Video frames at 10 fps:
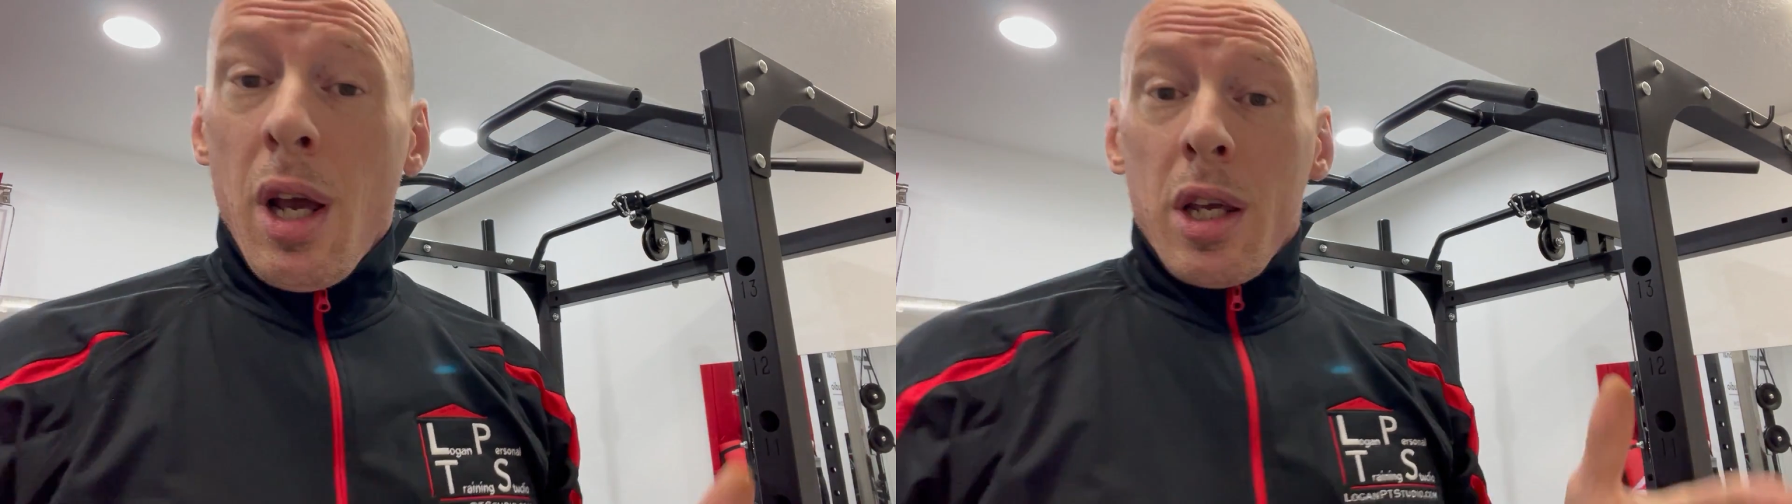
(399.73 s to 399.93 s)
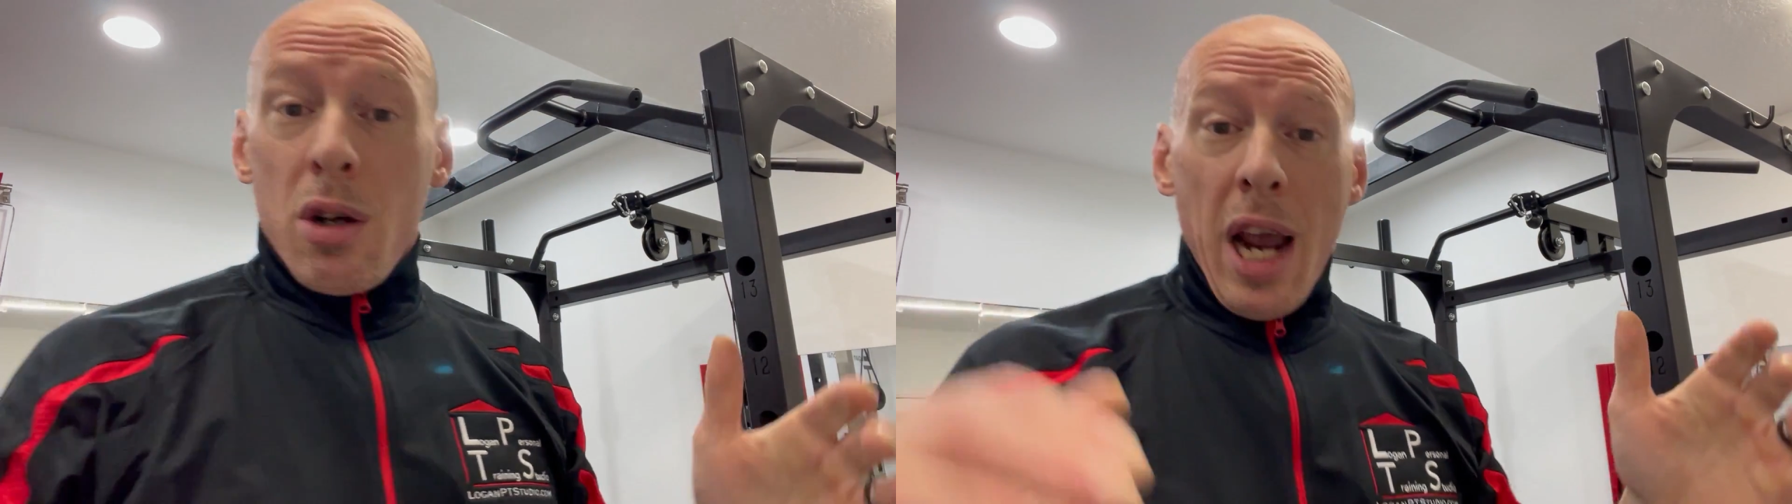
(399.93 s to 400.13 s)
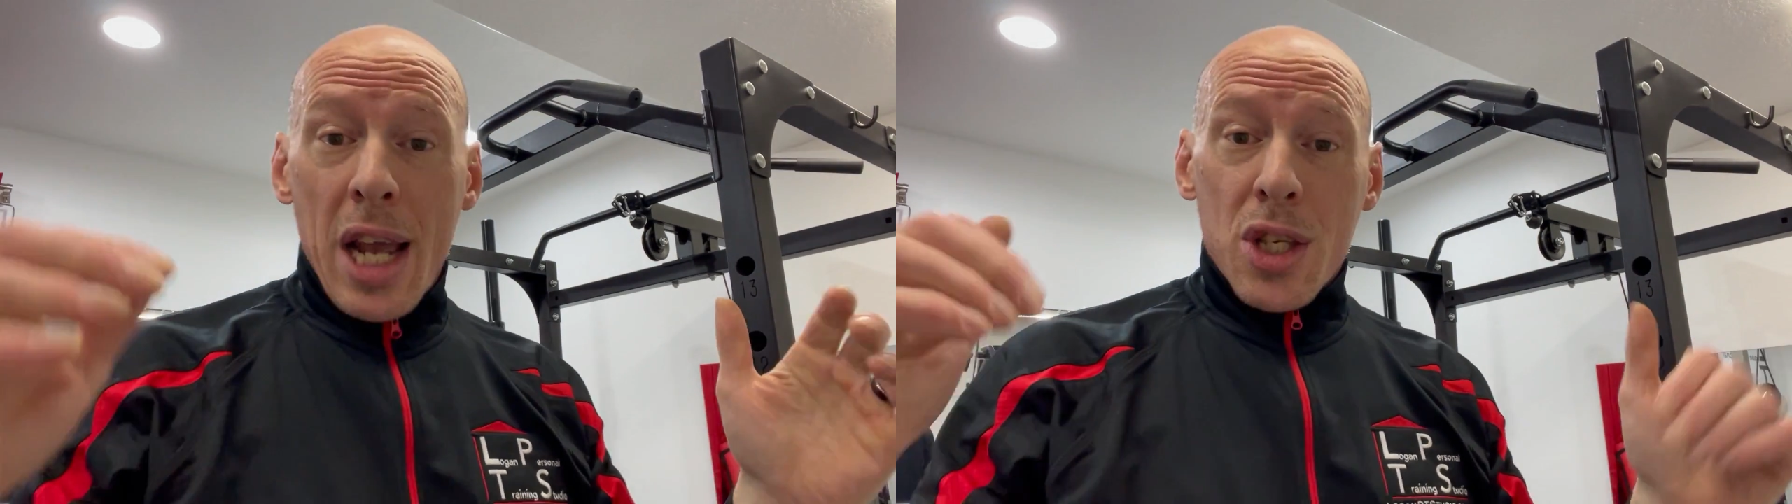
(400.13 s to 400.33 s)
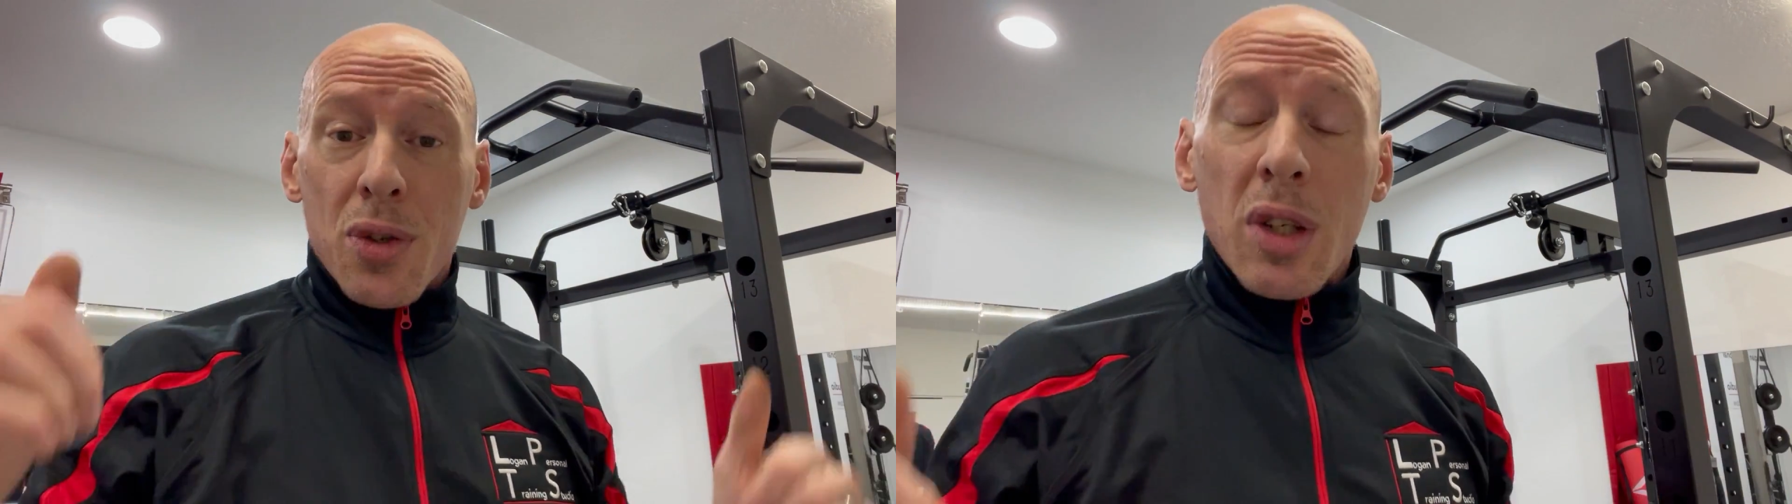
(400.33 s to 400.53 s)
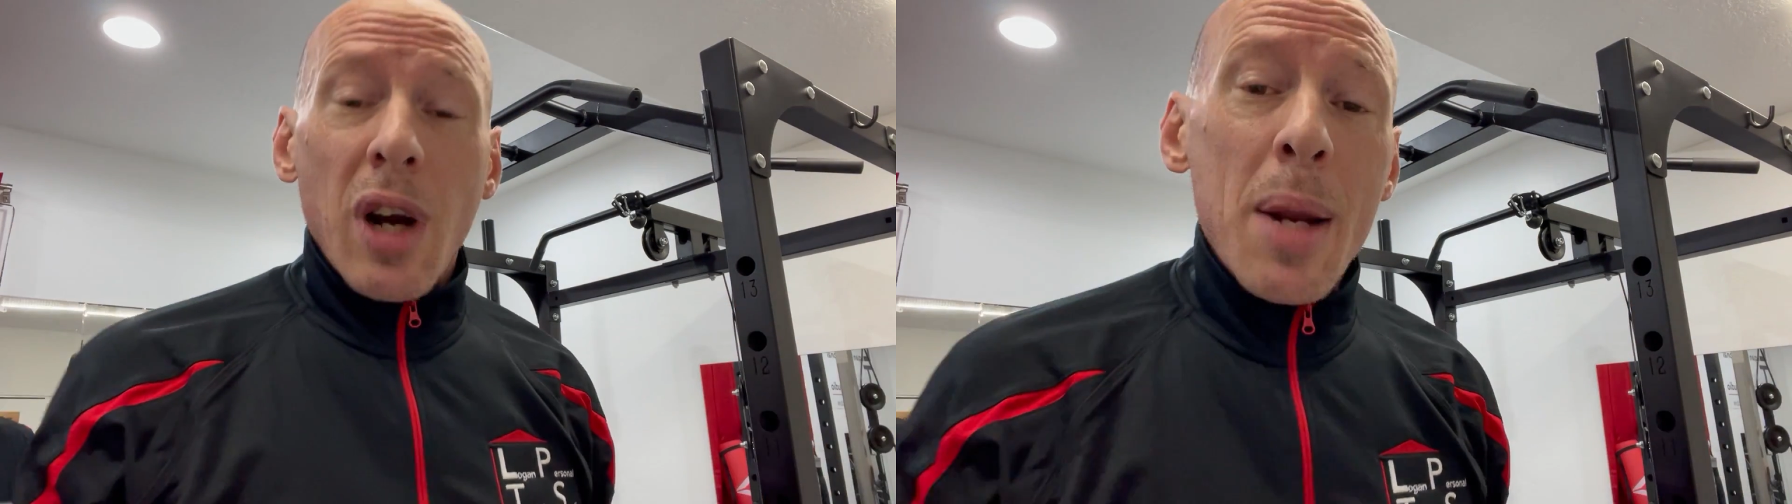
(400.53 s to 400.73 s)
Your hands are
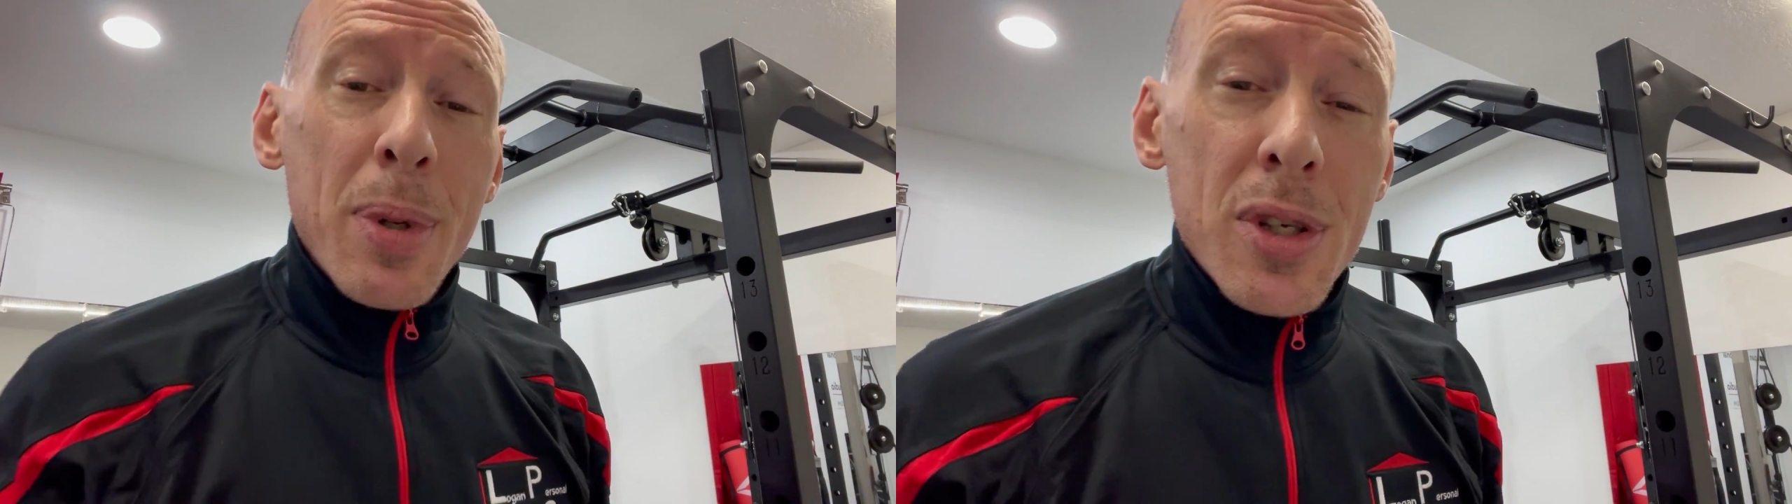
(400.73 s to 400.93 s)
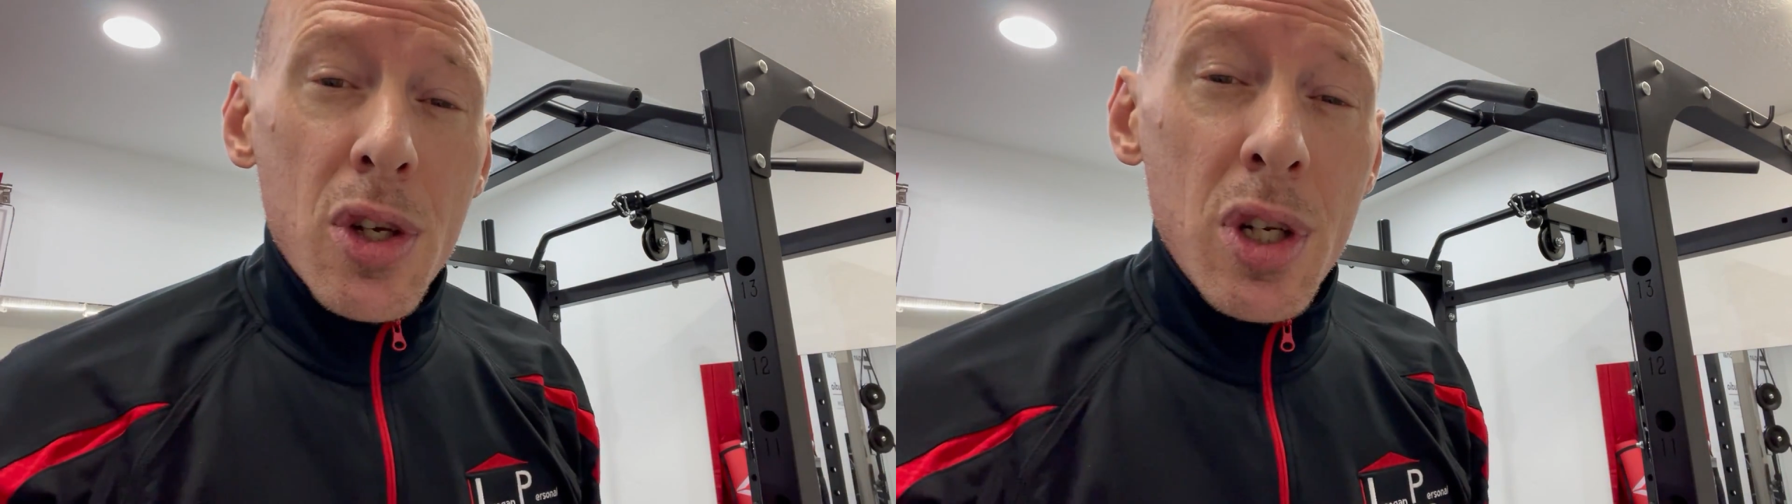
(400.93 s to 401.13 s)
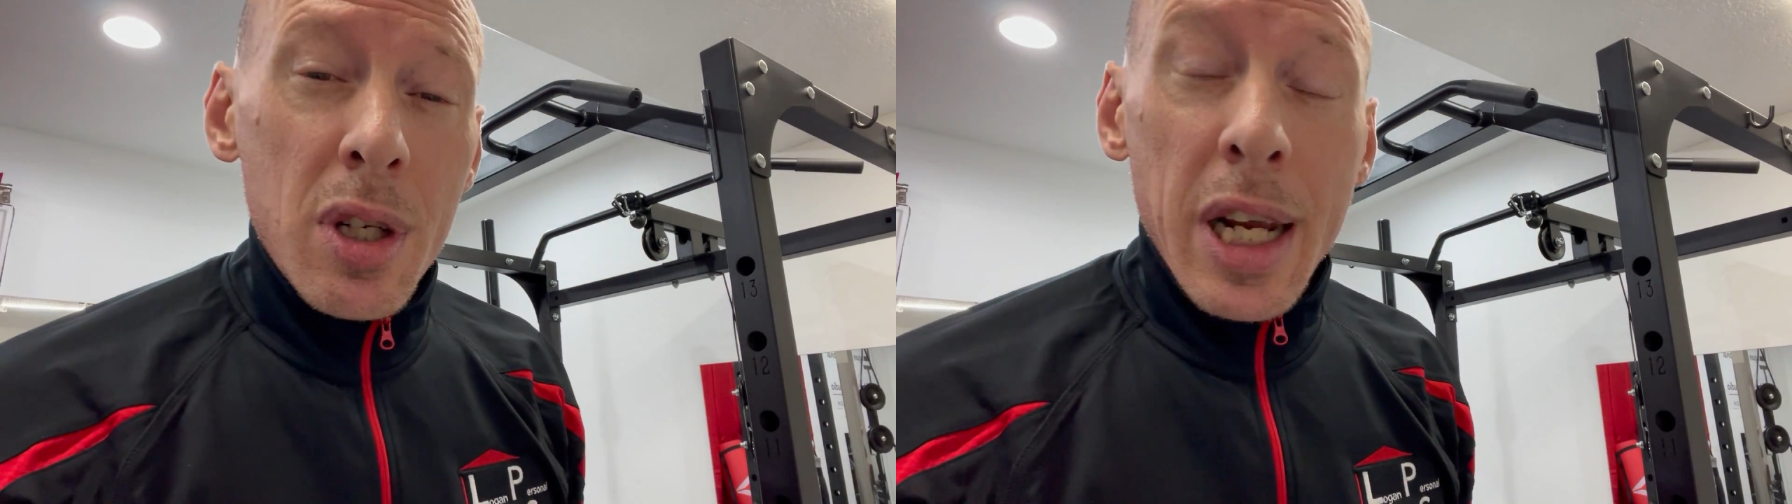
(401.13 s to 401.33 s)
in the right position.